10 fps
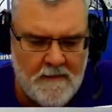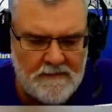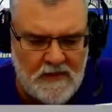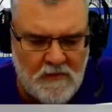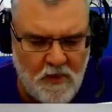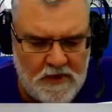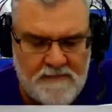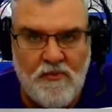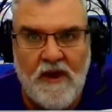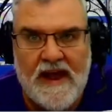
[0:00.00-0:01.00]
The more you
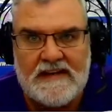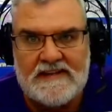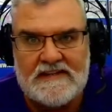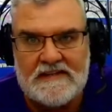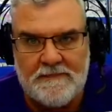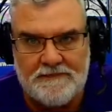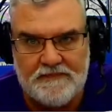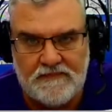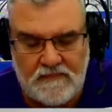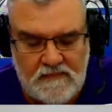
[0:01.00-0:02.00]
practice,
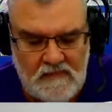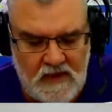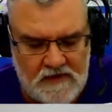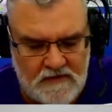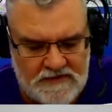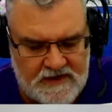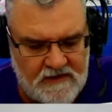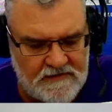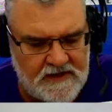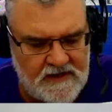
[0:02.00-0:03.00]
your
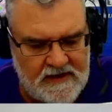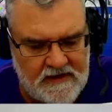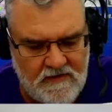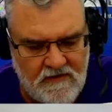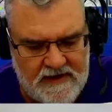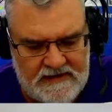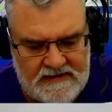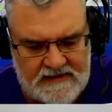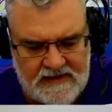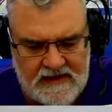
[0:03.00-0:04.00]
skill's going to
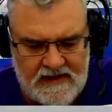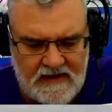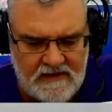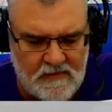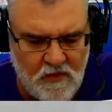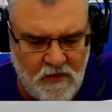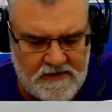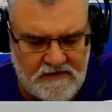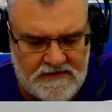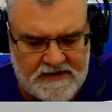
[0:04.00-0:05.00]
increase. The more
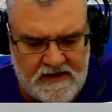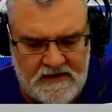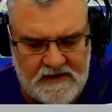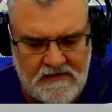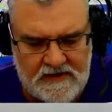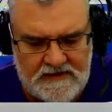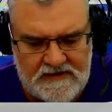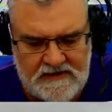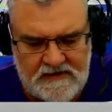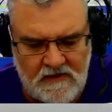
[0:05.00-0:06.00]
your skill
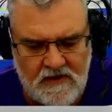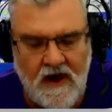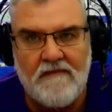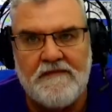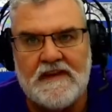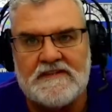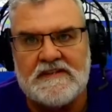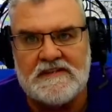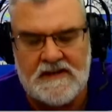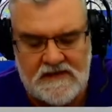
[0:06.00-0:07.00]
increases, your confidence
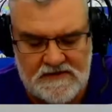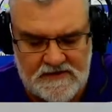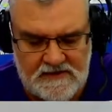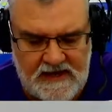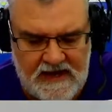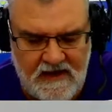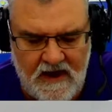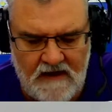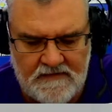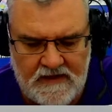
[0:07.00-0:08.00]
is going to just take
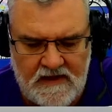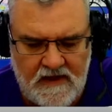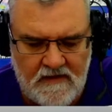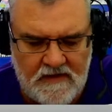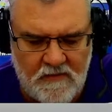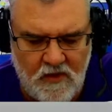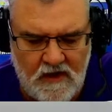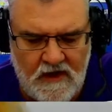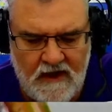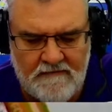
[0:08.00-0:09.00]
off. The more
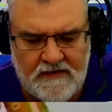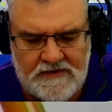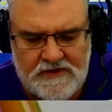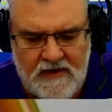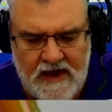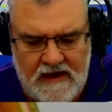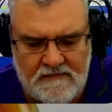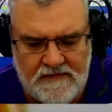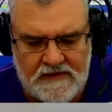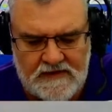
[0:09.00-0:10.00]
confidence you have,
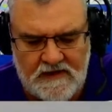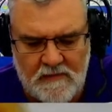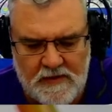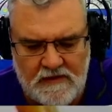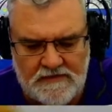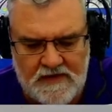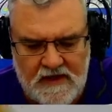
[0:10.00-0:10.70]
it's going to build,